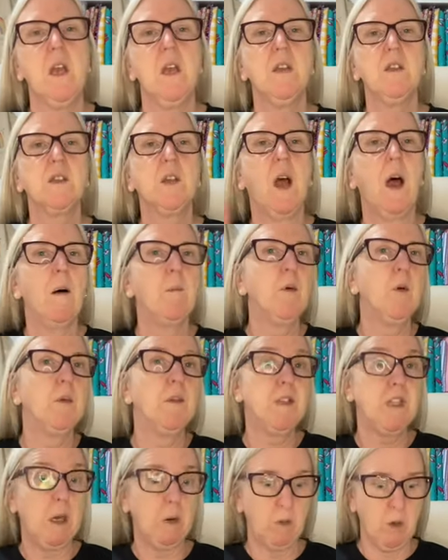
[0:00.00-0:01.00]
So I'm up
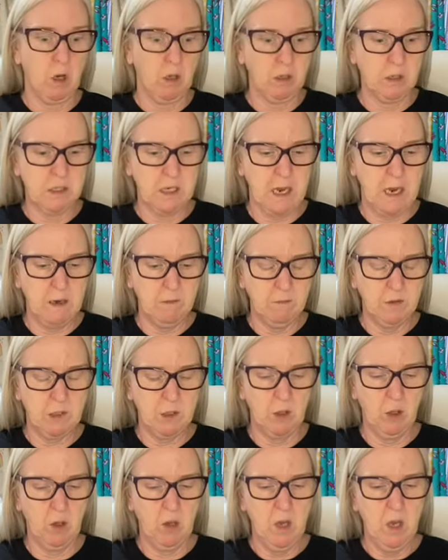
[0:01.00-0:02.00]
and down all the time.
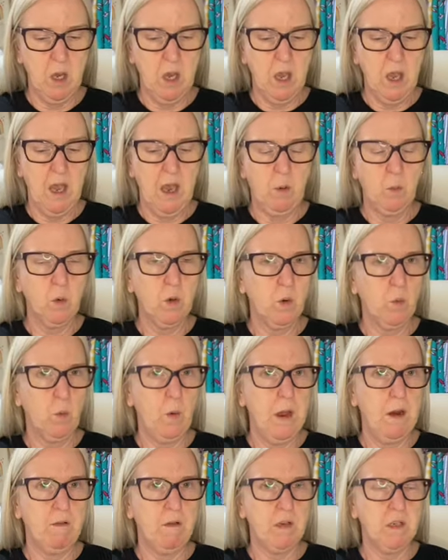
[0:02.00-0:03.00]
So I wouldn't
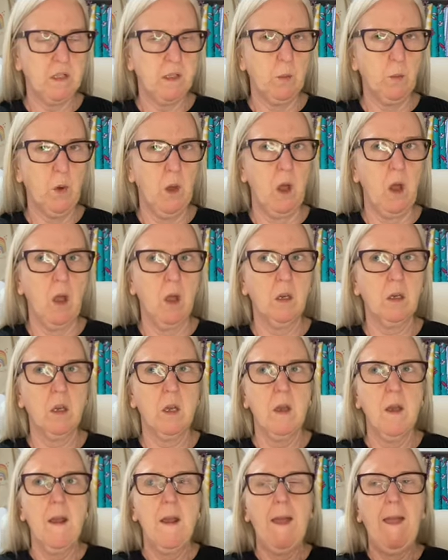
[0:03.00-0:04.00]
wear it to work.
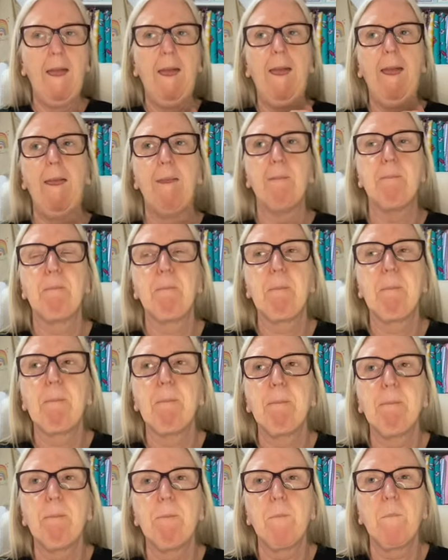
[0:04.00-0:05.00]
And
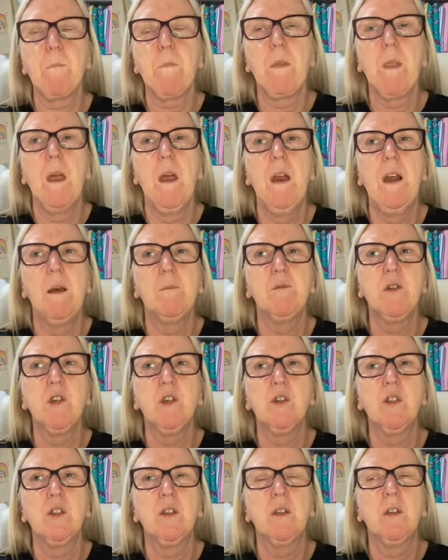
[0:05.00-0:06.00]
I'm
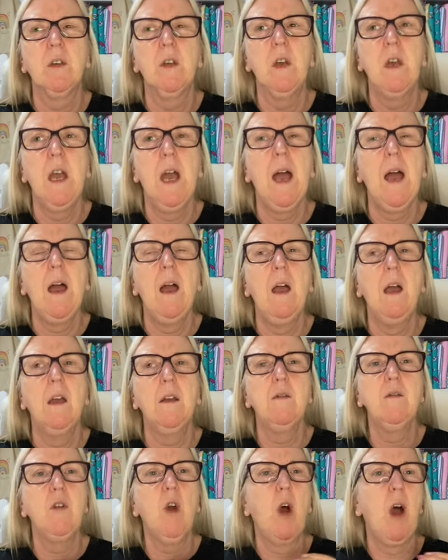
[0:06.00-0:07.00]
just
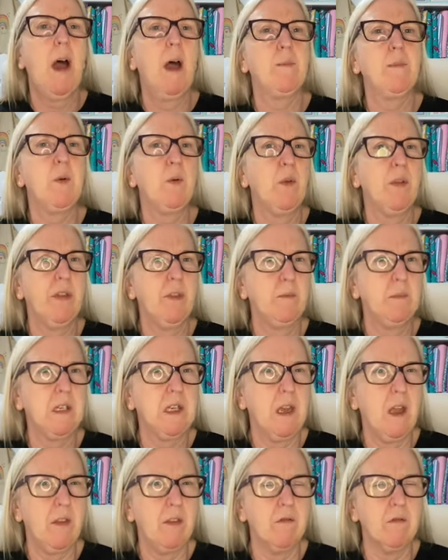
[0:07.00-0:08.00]
not happy with them
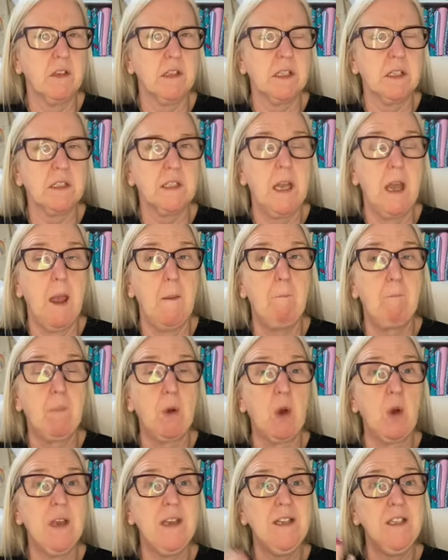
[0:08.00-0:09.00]
together, as I said,
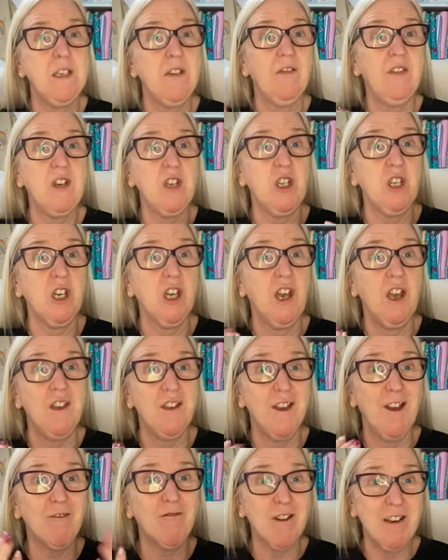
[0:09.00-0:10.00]
but
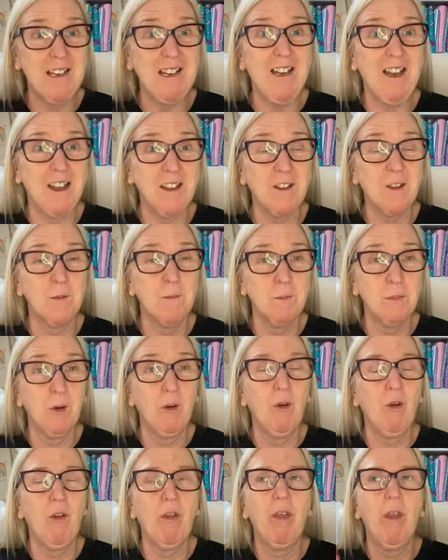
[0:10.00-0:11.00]
individually I really like them
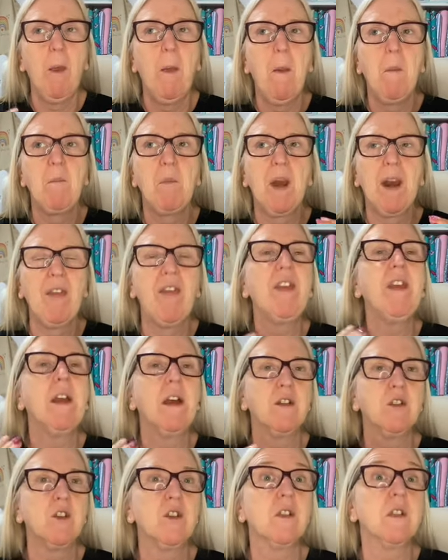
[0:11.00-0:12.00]
both. But I think
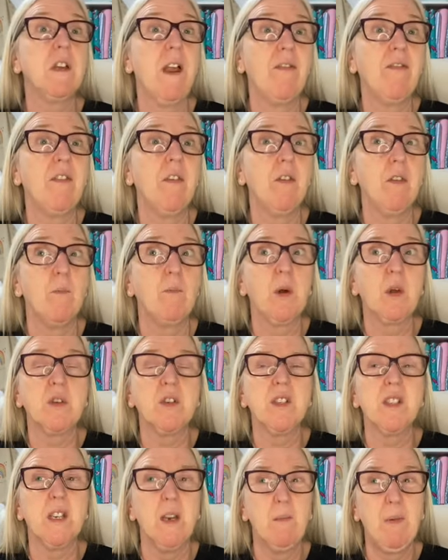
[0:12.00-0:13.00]
I'd just lengthen the
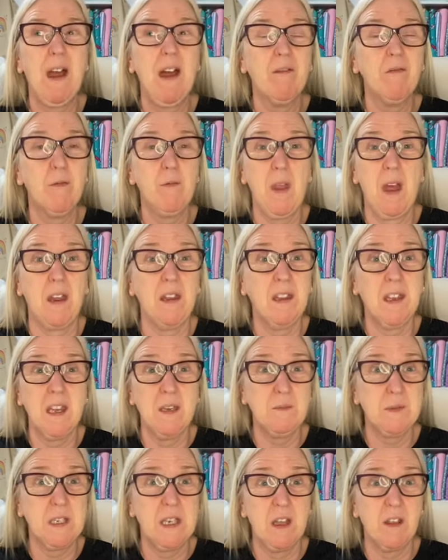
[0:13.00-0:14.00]
bodice, and apart from that it
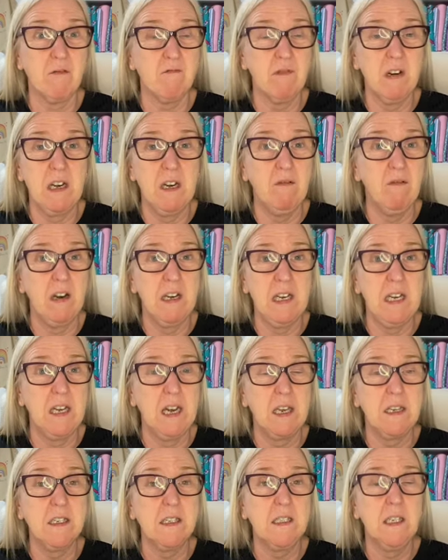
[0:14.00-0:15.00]
came together really, really
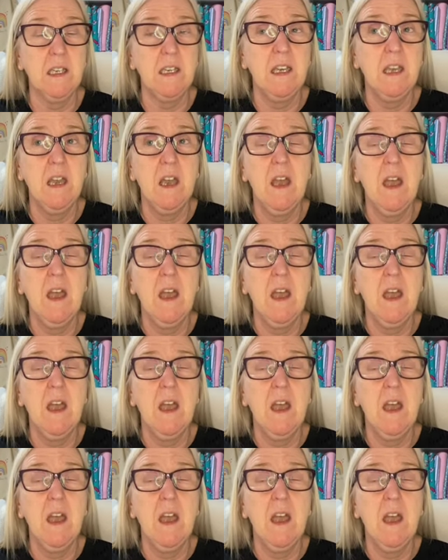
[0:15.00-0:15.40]
nicely.